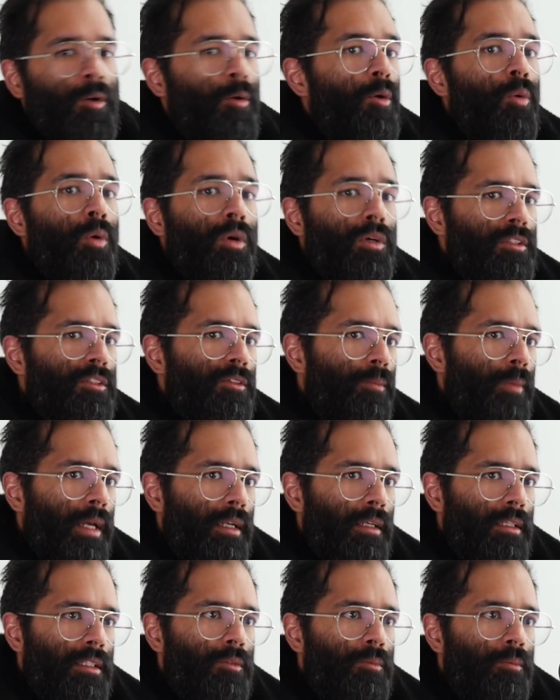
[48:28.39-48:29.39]
orders of
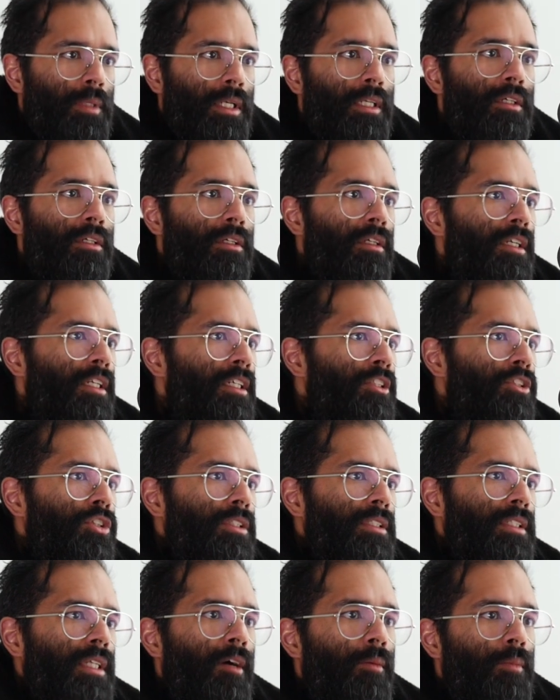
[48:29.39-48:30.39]
magnitude bigger is
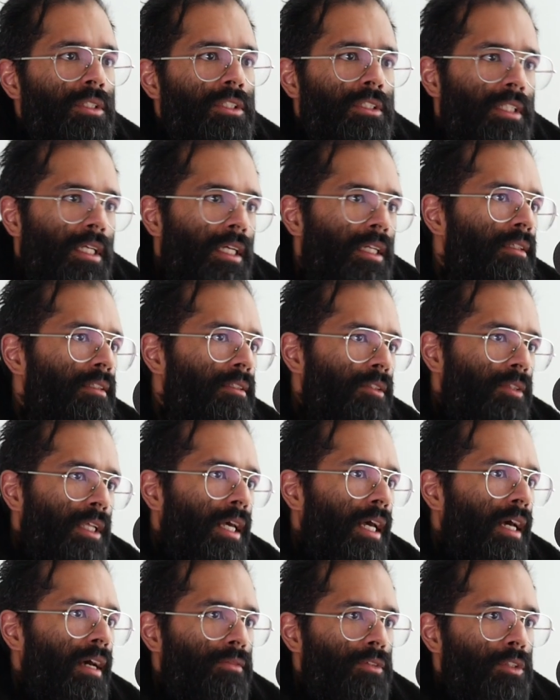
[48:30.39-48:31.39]
just how much data do they
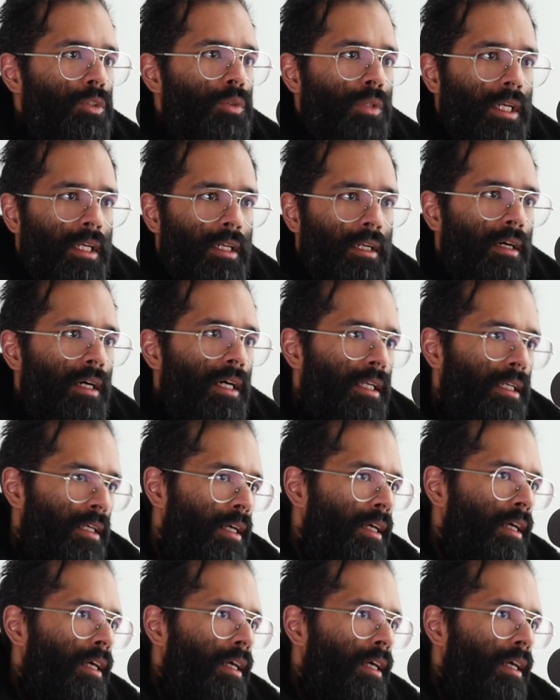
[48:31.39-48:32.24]
have to train on.